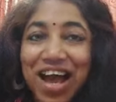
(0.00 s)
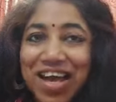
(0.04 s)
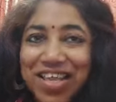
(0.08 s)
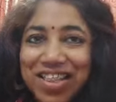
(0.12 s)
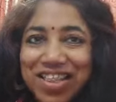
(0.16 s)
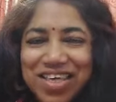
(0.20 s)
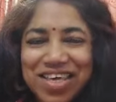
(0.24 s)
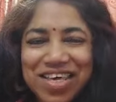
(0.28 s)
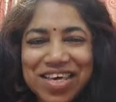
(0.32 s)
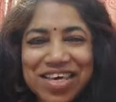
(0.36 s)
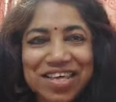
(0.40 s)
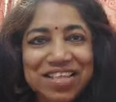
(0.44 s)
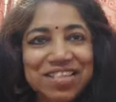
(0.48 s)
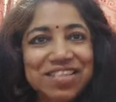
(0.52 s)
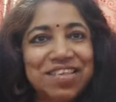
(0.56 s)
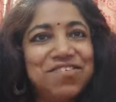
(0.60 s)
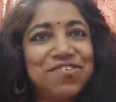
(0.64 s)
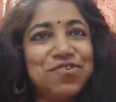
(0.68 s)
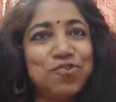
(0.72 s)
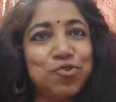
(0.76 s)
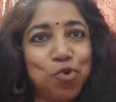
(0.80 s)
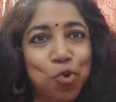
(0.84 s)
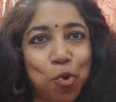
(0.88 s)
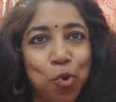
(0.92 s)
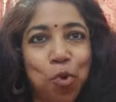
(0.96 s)
I think
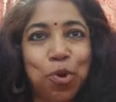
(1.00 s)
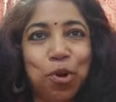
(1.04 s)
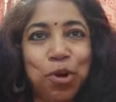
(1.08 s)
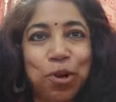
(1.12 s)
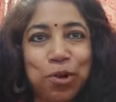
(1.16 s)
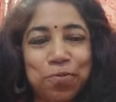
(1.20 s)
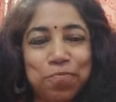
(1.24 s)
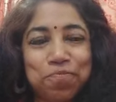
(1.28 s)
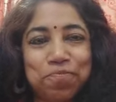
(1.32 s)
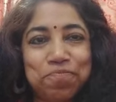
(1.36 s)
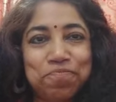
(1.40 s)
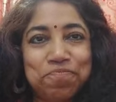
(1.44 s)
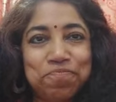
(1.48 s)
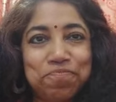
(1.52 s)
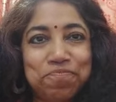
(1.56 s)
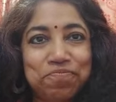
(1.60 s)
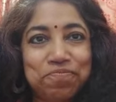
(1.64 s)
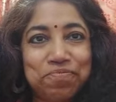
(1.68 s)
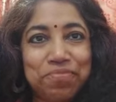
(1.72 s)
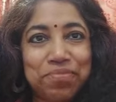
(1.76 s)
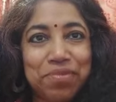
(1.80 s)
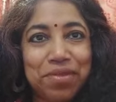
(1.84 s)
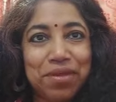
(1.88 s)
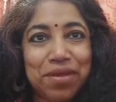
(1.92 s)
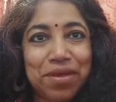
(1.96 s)
this role,
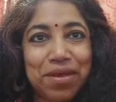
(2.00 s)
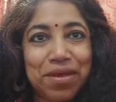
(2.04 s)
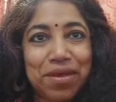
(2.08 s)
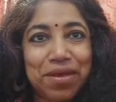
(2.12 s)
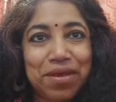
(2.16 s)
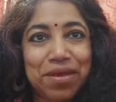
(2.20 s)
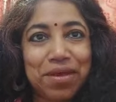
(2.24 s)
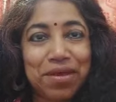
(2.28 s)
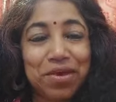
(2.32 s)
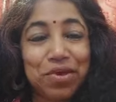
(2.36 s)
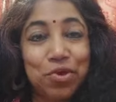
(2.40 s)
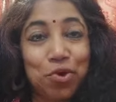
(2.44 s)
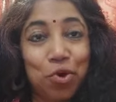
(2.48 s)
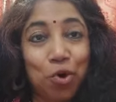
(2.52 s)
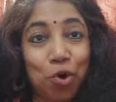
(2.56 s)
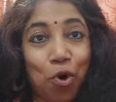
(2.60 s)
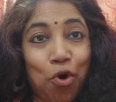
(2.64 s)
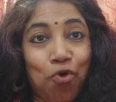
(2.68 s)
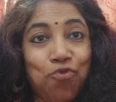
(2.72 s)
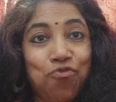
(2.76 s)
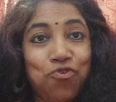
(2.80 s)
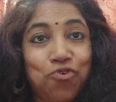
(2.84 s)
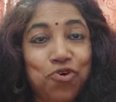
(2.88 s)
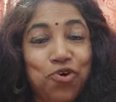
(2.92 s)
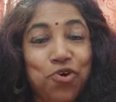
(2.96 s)
you know,
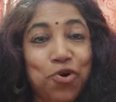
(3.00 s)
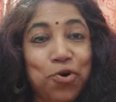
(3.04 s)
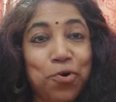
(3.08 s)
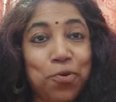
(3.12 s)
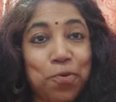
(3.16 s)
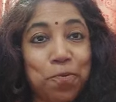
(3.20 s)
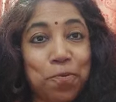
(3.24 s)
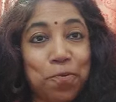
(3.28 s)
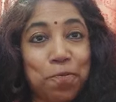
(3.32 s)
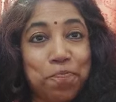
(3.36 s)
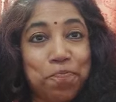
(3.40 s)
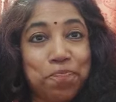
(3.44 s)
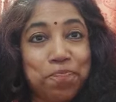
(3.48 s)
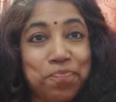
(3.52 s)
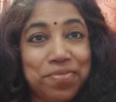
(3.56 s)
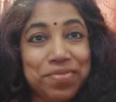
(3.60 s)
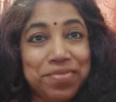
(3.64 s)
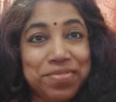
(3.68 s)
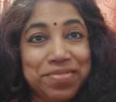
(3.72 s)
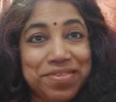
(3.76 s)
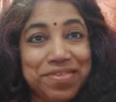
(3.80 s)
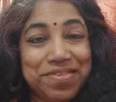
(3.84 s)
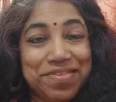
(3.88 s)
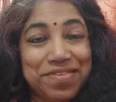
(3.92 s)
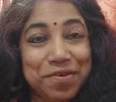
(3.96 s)
of a, uh,
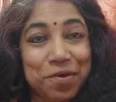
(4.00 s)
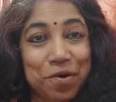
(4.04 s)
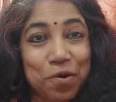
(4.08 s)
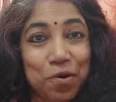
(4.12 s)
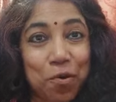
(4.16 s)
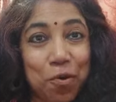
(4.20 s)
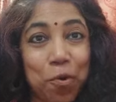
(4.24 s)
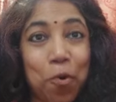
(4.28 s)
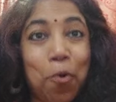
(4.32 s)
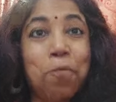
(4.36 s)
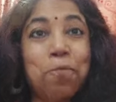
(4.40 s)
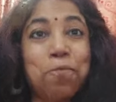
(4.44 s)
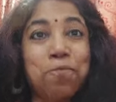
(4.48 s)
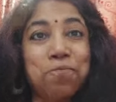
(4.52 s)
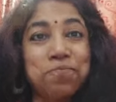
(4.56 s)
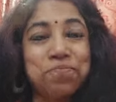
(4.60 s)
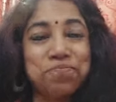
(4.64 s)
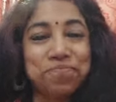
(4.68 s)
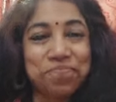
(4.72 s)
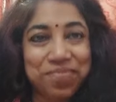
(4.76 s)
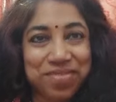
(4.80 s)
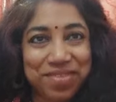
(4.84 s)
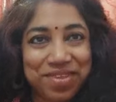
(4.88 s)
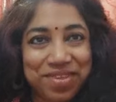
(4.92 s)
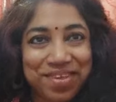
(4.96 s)
this
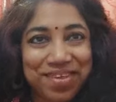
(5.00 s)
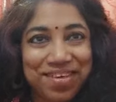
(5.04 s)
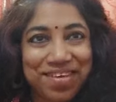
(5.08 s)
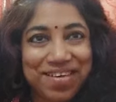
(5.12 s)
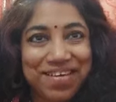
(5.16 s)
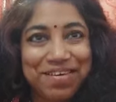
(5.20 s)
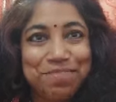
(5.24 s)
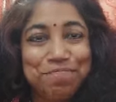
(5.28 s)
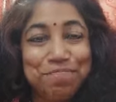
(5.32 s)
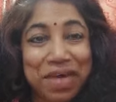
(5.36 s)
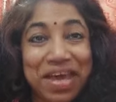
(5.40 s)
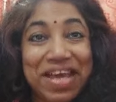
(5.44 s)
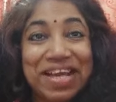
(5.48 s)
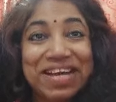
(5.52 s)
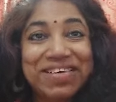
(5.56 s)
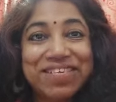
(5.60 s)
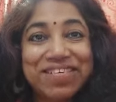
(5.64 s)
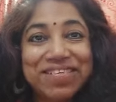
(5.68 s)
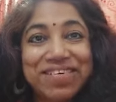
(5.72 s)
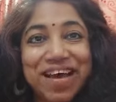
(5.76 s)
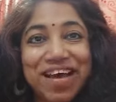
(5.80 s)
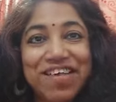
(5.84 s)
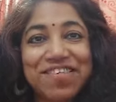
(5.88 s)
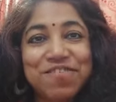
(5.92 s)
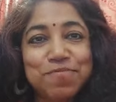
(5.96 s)
home
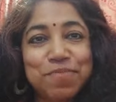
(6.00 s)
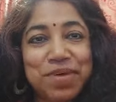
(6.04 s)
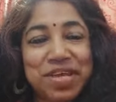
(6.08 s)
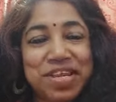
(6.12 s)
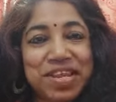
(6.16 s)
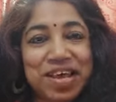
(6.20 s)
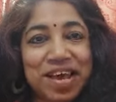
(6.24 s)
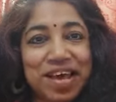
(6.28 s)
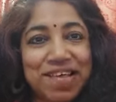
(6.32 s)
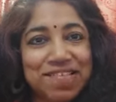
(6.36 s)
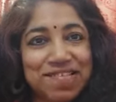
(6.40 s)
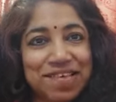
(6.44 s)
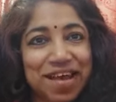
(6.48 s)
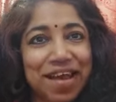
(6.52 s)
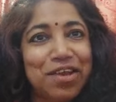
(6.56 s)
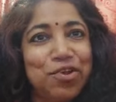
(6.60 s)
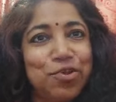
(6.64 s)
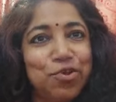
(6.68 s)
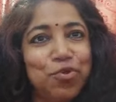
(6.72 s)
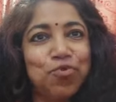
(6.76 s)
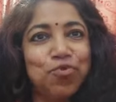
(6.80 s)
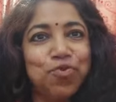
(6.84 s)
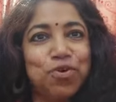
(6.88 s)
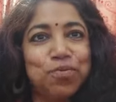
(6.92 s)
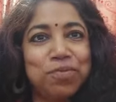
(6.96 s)
maker has been
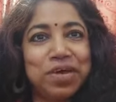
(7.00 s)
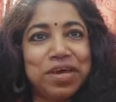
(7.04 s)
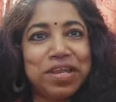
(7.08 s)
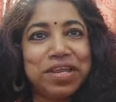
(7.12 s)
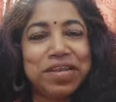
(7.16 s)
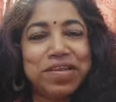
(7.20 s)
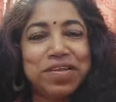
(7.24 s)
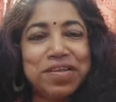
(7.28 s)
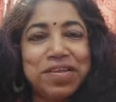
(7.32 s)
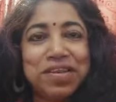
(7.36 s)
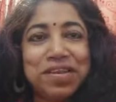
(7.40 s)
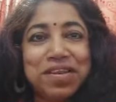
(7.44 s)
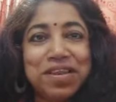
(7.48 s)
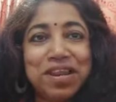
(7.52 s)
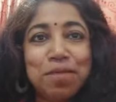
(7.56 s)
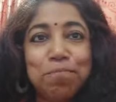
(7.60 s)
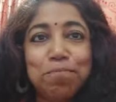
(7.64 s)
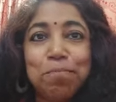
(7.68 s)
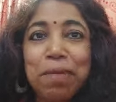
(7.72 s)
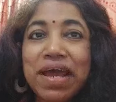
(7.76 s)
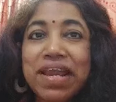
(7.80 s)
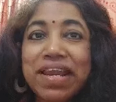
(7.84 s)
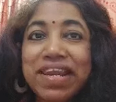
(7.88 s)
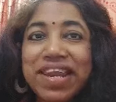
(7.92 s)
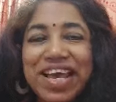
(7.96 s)
assigned to women
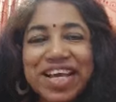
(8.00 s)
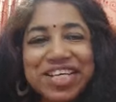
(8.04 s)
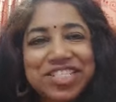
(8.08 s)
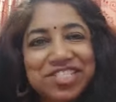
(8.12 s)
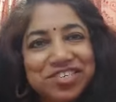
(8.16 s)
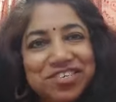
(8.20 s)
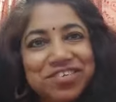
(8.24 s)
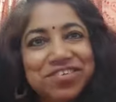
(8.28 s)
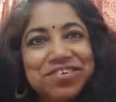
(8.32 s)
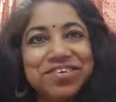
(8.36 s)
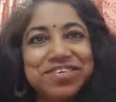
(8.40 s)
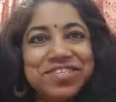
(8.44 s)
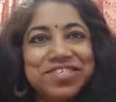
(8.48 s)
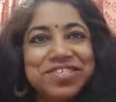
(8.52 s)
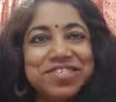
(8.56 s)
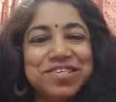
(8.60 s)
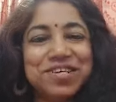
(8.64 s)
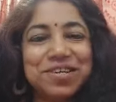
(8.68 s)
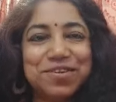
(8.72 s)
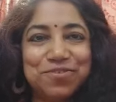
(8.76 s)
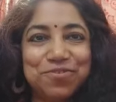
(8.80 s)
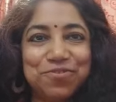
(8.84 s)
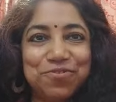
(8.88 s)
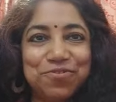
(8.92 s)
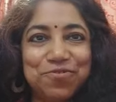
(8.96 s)
by nature
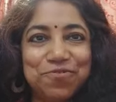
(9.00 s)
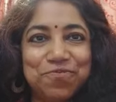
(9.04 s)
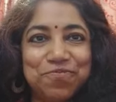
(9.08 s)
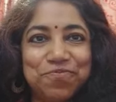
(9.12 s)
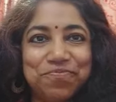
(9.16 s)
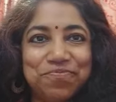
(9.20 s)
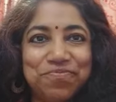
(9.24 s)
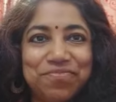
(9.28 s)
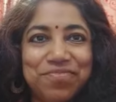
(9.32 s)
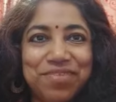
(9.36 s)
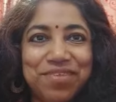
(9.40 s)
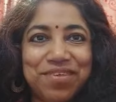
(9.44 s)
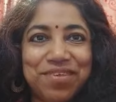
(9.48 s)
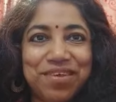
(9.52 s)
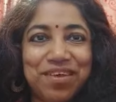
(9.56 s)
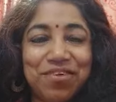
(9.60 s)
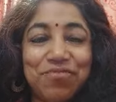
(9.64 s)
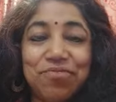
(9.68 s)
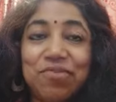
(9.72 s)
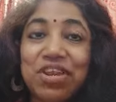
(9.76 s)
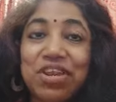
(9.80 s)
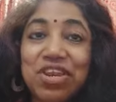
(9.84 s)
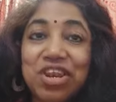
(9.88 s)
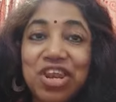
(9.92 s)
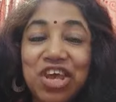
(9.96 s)
herself.
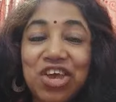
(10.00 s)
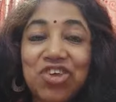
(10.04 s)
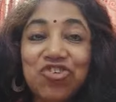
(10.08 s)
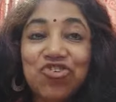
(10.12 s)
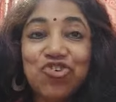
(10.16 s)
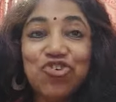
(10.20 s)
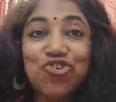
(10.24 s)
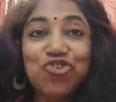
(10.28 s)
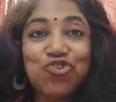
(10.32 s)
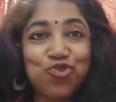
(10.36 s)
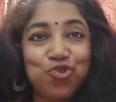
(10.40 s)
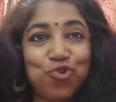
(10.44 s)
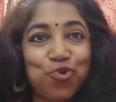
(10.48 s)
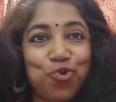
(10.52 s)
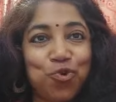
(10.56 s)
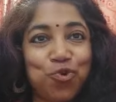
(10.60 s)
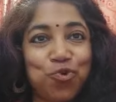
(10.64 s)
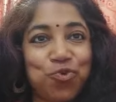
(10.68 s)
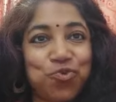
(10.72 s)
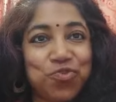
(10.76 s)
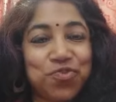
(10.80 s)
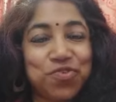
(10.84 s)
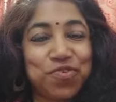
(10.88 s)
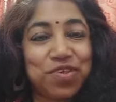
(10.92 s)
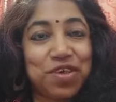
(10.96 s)
When nature
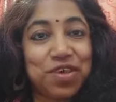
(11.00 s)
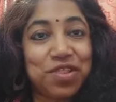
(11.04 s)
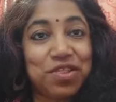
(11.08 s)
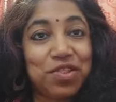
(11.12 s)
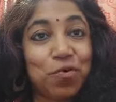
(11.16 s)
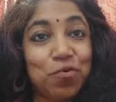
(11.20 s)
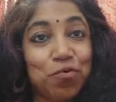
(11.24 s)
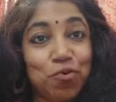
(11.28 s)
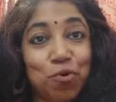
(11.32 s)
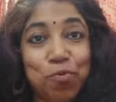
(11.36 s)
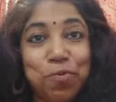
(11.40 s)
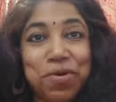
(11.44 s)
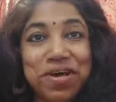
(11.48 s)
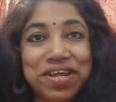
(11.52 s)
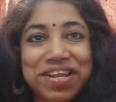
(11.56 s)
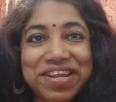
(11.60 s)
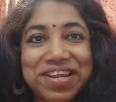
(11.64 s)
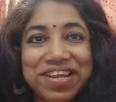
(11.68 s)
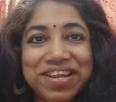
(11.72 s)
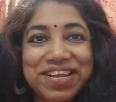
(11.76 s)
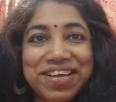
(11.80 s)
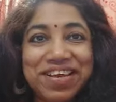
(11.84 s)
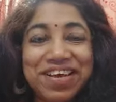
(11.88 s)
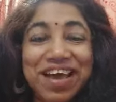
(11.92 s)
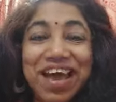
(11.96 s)
chose the
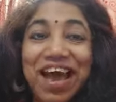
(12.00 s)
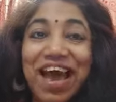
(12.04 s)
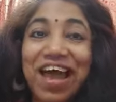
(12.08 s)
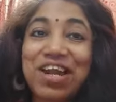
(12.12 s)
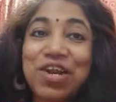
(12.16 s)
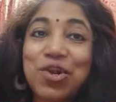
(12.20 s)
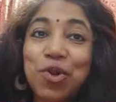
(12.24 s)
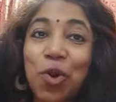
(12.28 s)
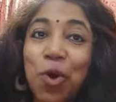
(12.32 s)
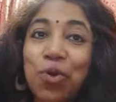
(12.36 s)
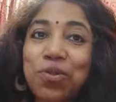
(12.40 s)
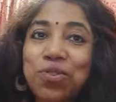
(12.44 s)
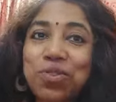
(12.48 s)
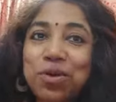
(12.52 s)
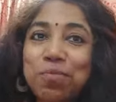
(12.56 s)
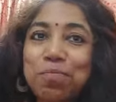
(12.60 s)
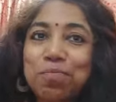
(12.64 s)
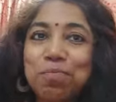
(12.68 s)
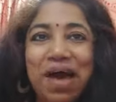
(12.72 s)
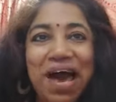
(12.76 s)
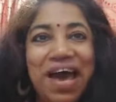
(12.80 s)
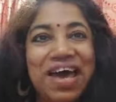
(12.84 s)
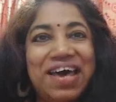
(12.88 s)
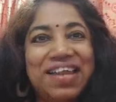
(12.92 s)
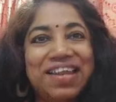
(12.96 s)
woman and not the
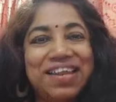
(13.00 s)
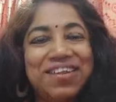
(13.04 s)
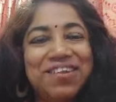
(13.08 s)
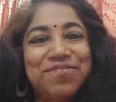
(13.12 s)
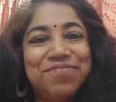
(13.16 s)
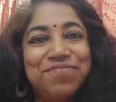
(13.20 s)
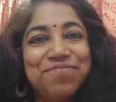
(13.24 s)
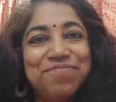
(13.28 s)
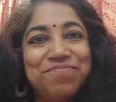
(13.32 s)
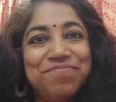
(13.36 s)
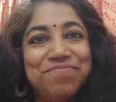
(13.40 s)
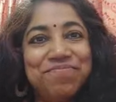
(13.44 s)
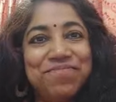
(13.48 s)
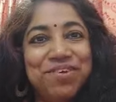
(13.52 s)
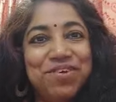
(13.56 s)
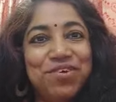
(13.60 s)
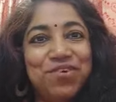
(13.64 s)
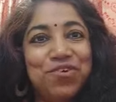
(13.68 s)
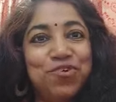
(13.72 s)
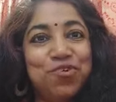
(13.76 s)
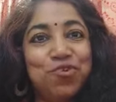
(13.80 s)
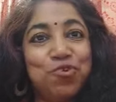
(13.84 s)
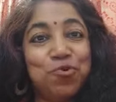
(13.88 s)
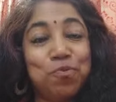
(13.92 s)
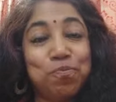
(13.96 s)
man
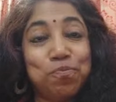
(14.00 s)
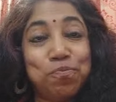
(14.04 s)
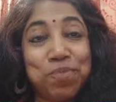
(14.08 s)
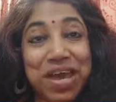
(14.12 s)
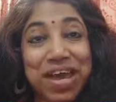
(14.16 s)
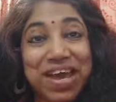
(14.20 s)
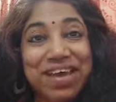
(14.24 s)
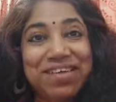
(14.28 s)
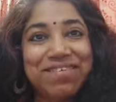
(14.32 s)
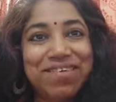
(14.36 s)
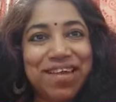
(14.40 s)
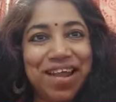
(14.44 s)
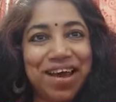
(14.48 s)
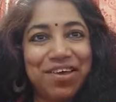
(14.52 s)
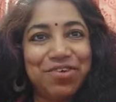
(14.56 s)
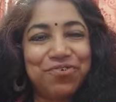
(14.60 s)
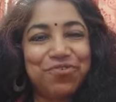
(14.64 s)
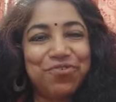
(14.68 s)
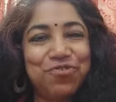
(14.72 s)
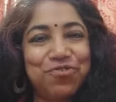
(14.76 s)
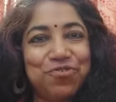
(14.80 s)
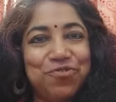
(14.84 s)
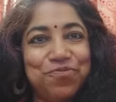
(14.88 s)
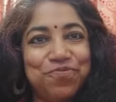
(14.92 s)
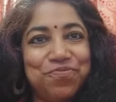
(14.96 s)
to bear
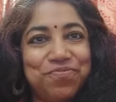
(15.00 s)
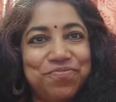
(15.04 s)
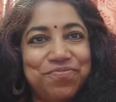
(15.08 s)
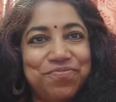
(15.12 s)
life,